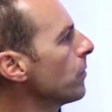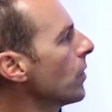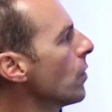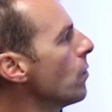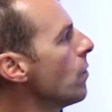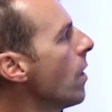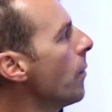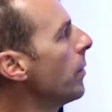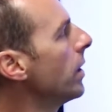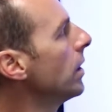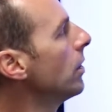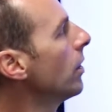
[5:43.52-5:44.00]

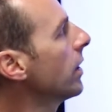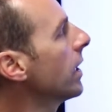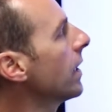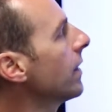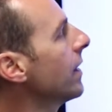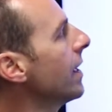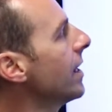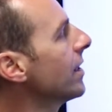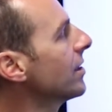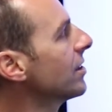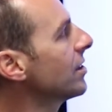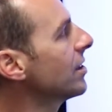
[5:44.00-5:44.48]
When we look at
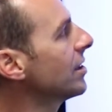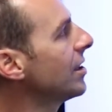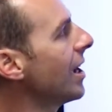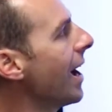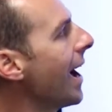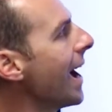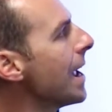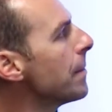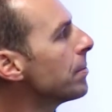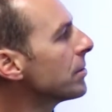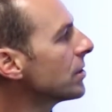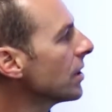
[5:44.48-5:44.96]
this,
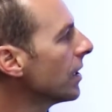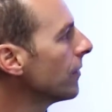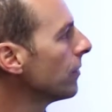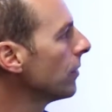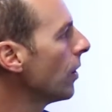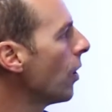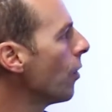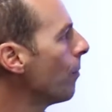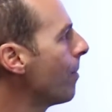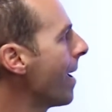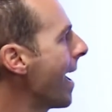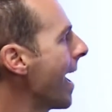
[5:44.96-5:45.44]
types of
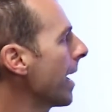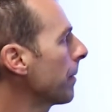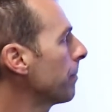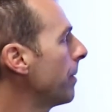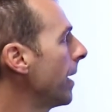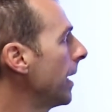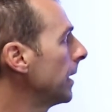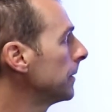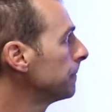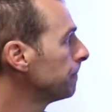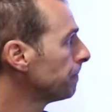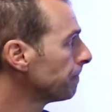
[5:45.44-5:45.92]
low back
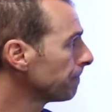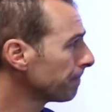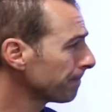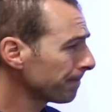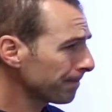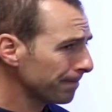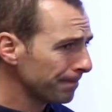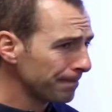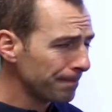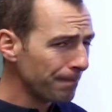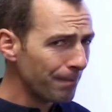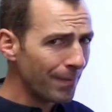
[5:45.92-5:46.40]
pain.
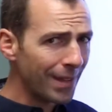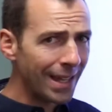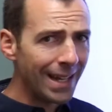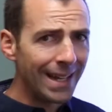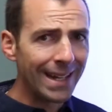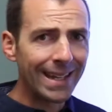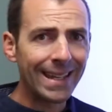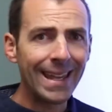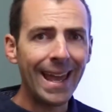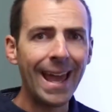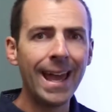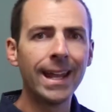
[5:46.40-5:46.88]

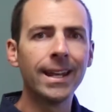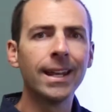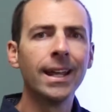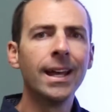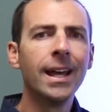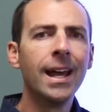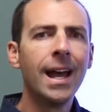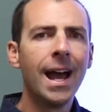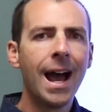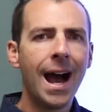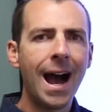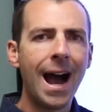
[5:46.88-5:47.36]
Again,
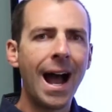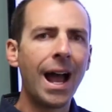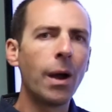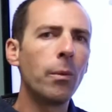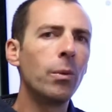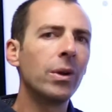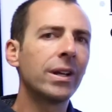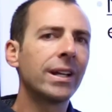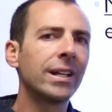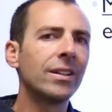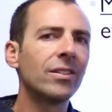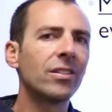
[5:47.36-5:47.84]
I
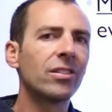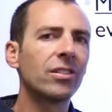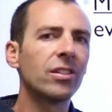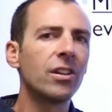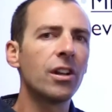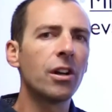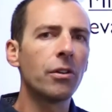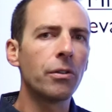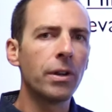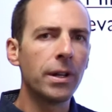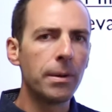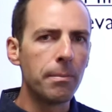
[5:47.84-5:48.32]
would
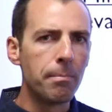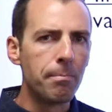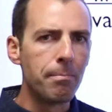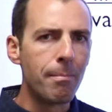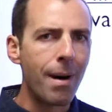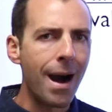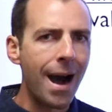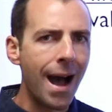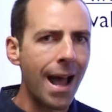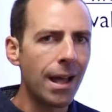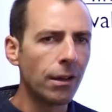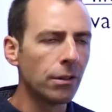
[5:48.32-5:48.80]
consider it
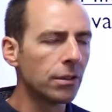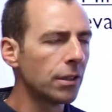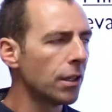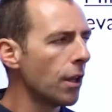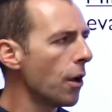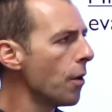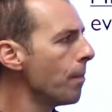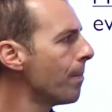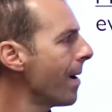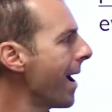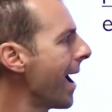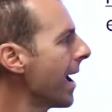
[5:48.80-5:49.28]
mild
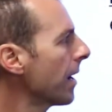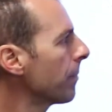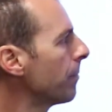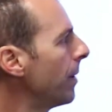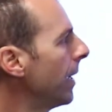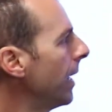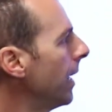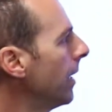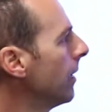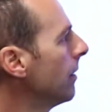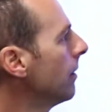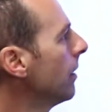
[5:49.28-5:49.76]
low back
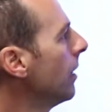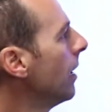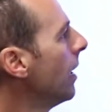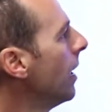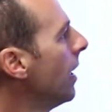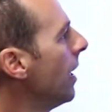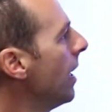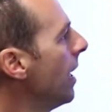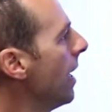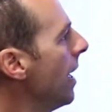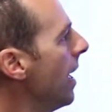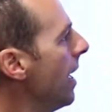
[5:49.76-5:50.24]
pain
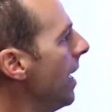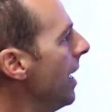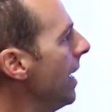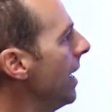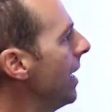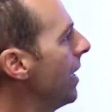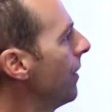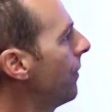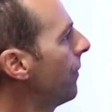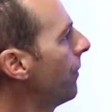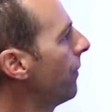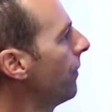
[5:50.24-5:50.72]

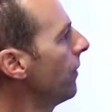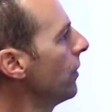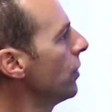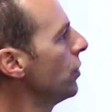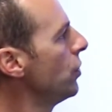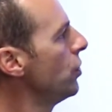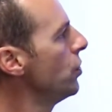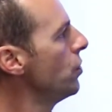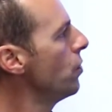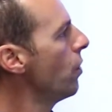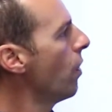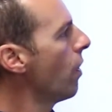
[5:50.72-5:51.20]
if
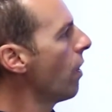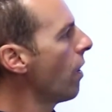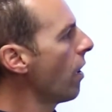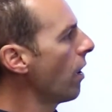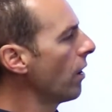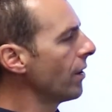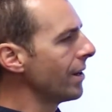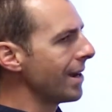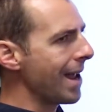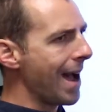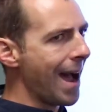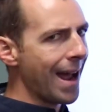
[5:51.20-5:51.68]
you
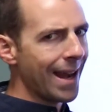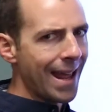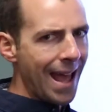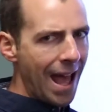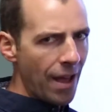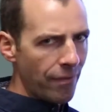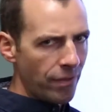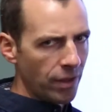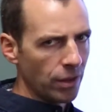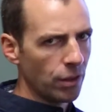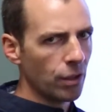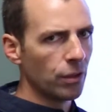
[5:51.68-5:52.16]
are not
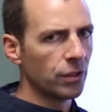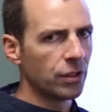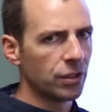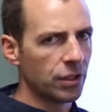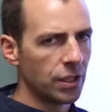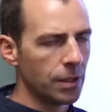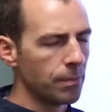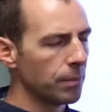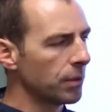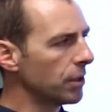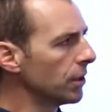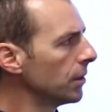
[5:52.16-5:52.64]
having those
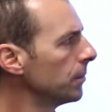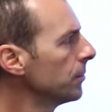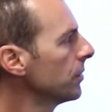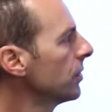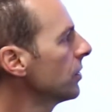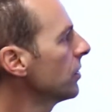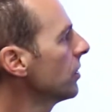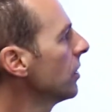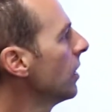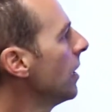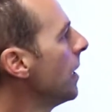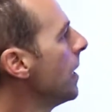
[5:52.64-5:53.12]

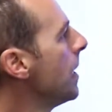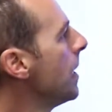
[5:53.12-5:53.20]
symptoms.